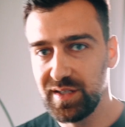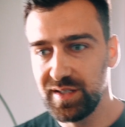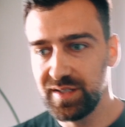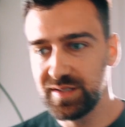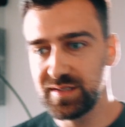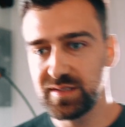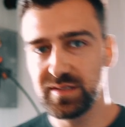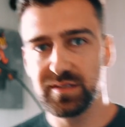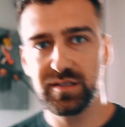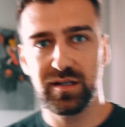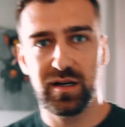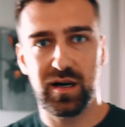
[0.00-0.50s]

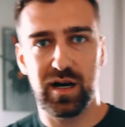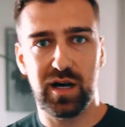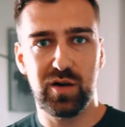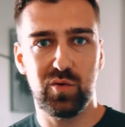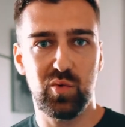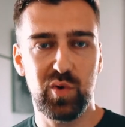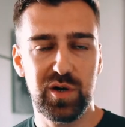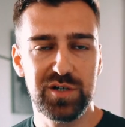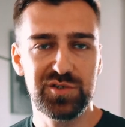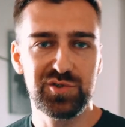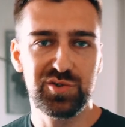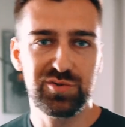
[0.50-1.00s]
is, I
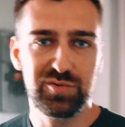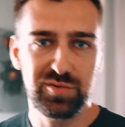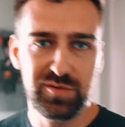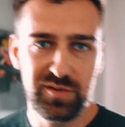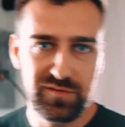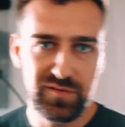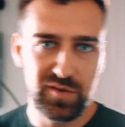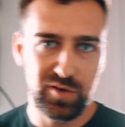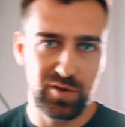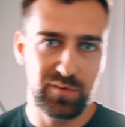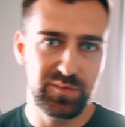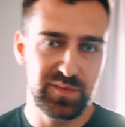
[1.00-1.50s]
want you to
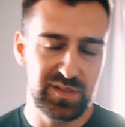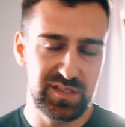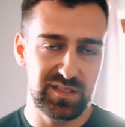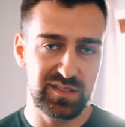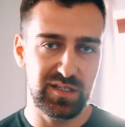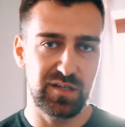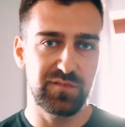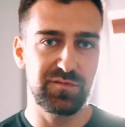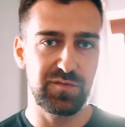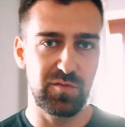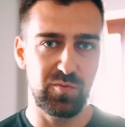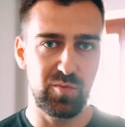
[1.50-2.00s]
develop this
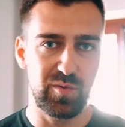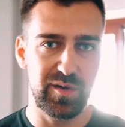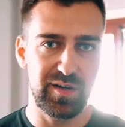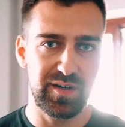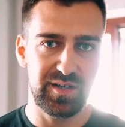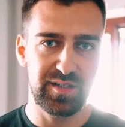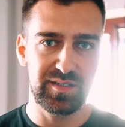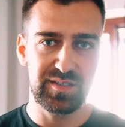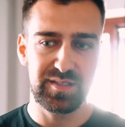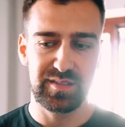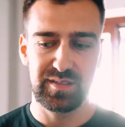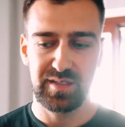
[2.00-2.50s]

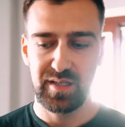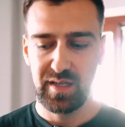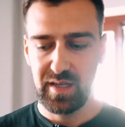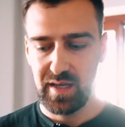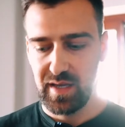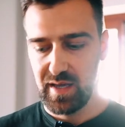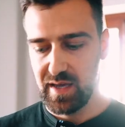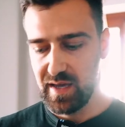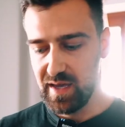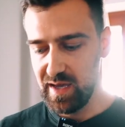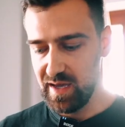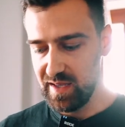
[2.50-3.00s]
self-awareness
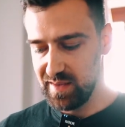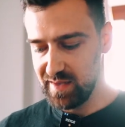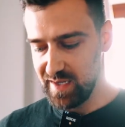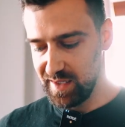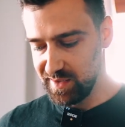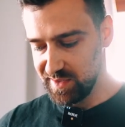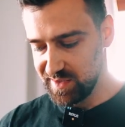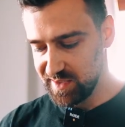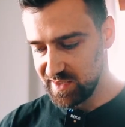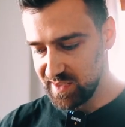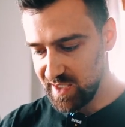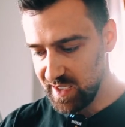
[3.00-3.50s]
and
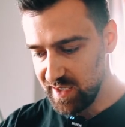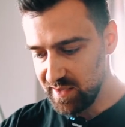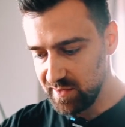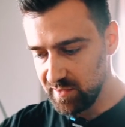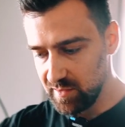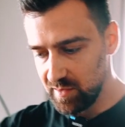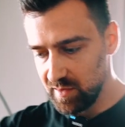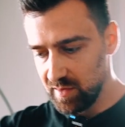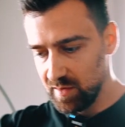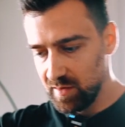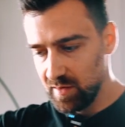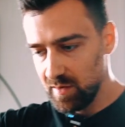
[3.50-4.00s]

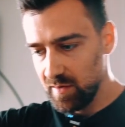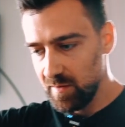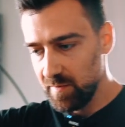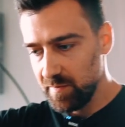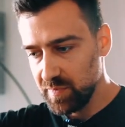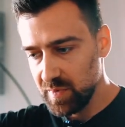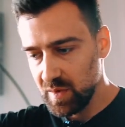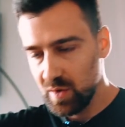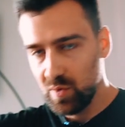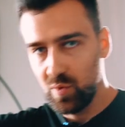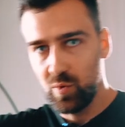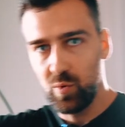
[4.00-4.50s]
understand
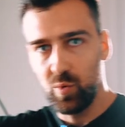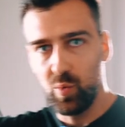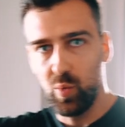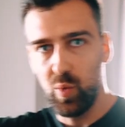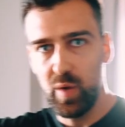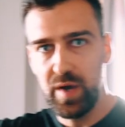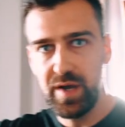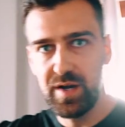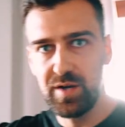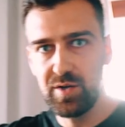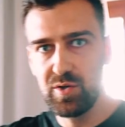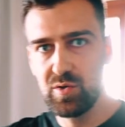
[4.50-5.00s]

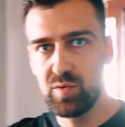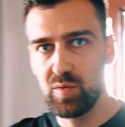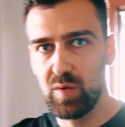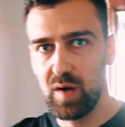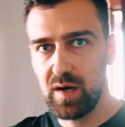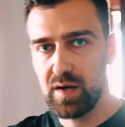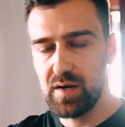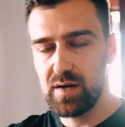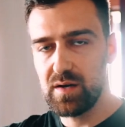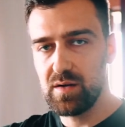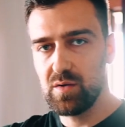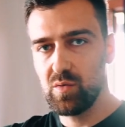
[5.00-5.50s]
where you
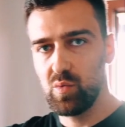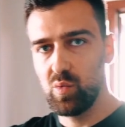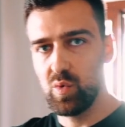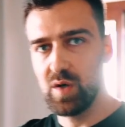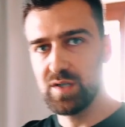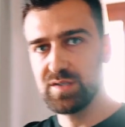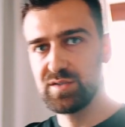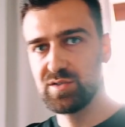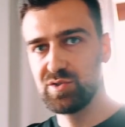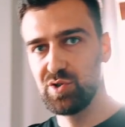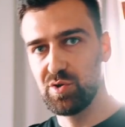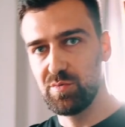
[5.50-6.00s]
are,
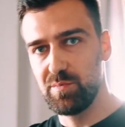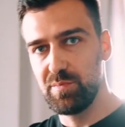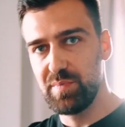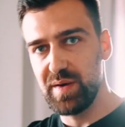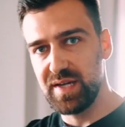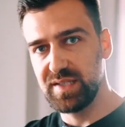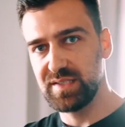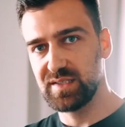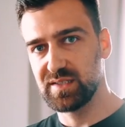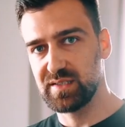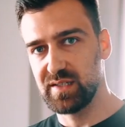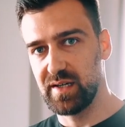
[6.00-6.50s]
what's your
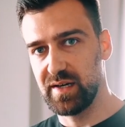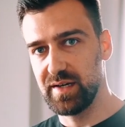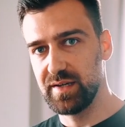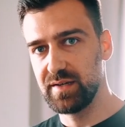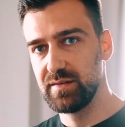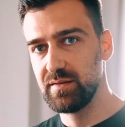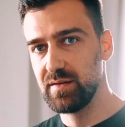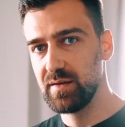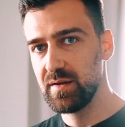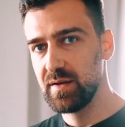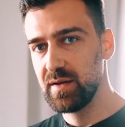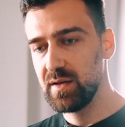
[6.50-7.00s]

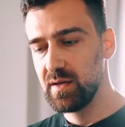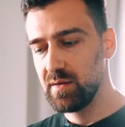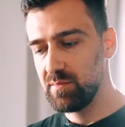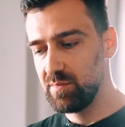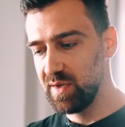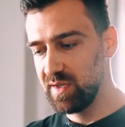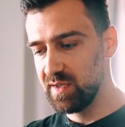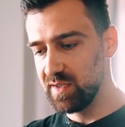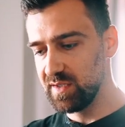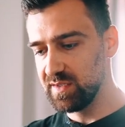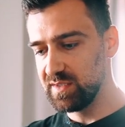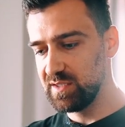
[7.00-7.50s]
baseline,
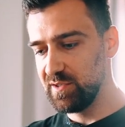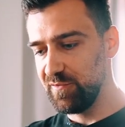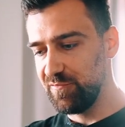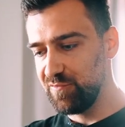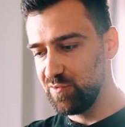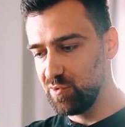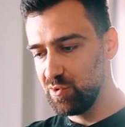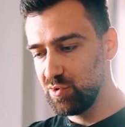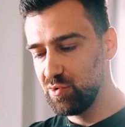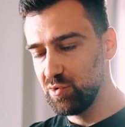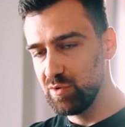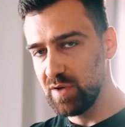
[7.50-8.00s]
because if
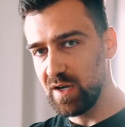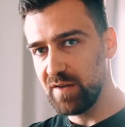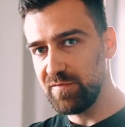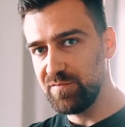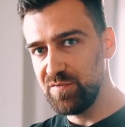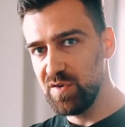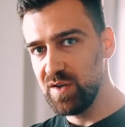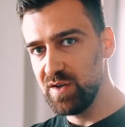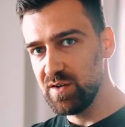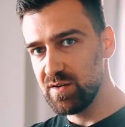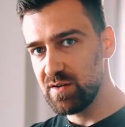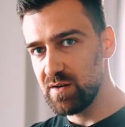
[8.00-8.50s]
you do not
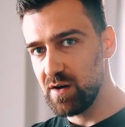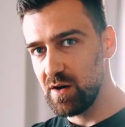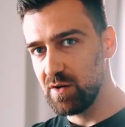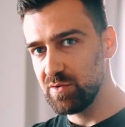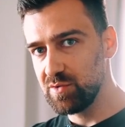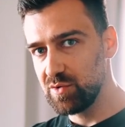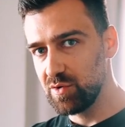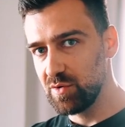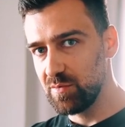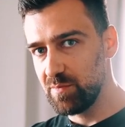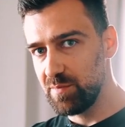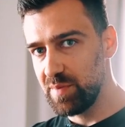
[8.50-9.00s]
figure
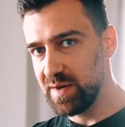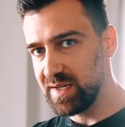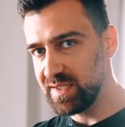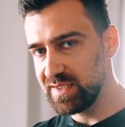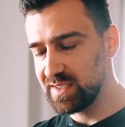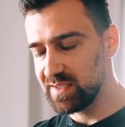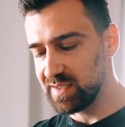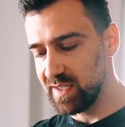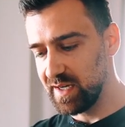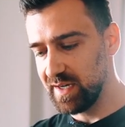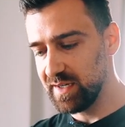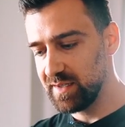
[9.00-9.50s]
out your
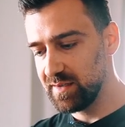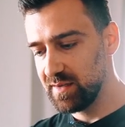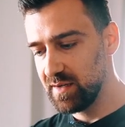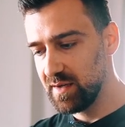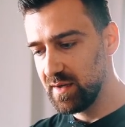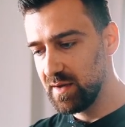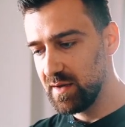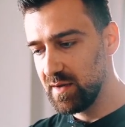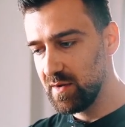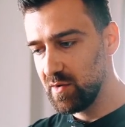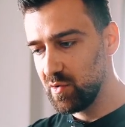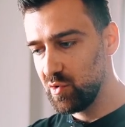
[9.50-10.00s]
baseline,
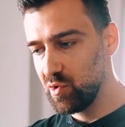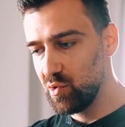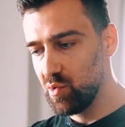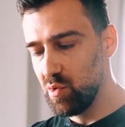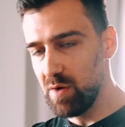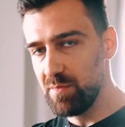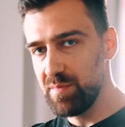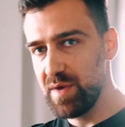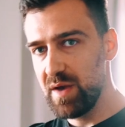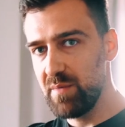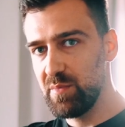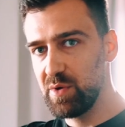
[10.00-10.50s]
you
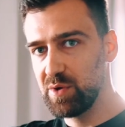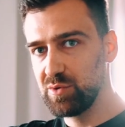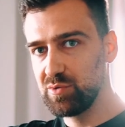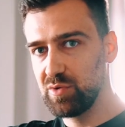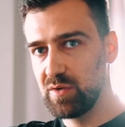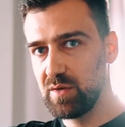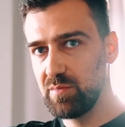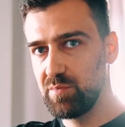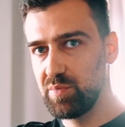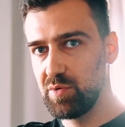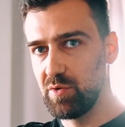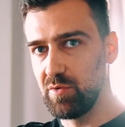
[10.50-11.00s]
won't be able to
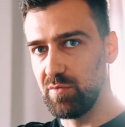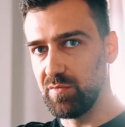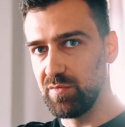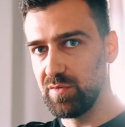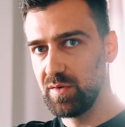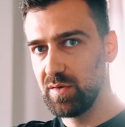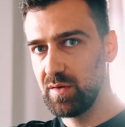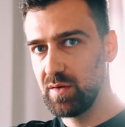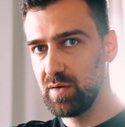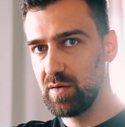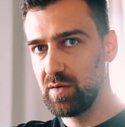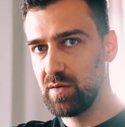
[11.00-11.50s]
improve,
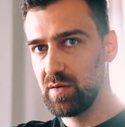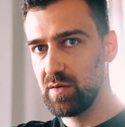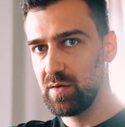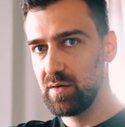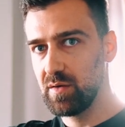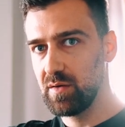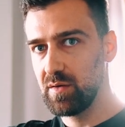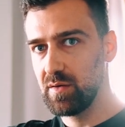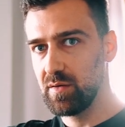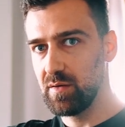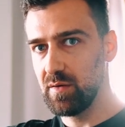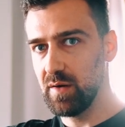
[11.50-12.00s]

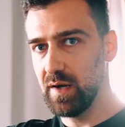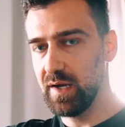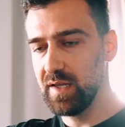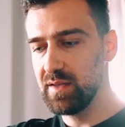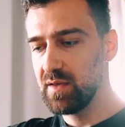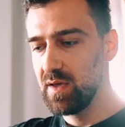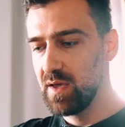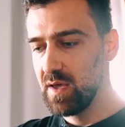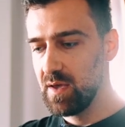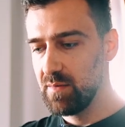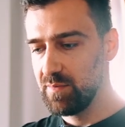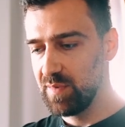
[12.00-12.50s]

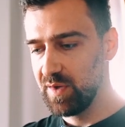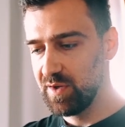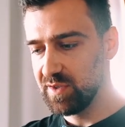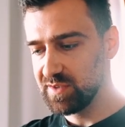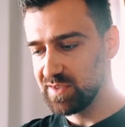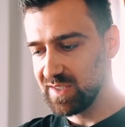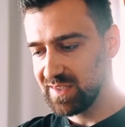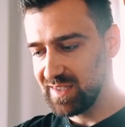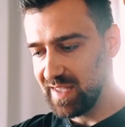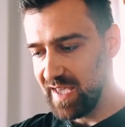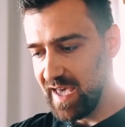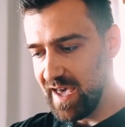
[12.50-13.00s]
right? Because
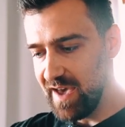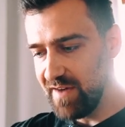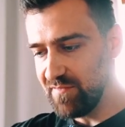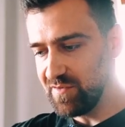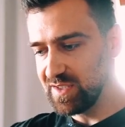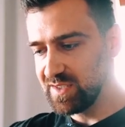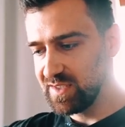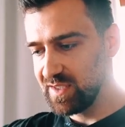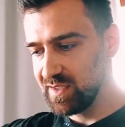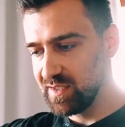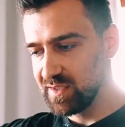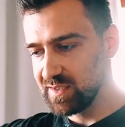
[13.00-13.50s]
at
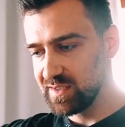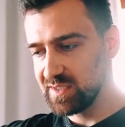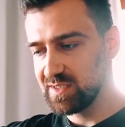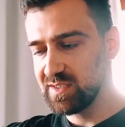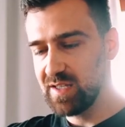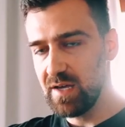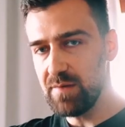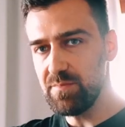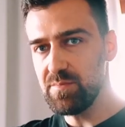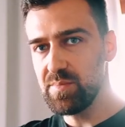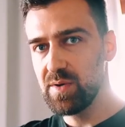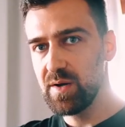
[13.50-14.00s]
every single
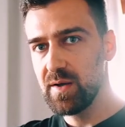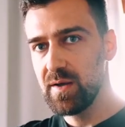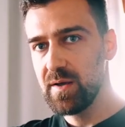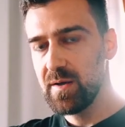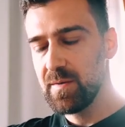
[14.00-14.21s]
step,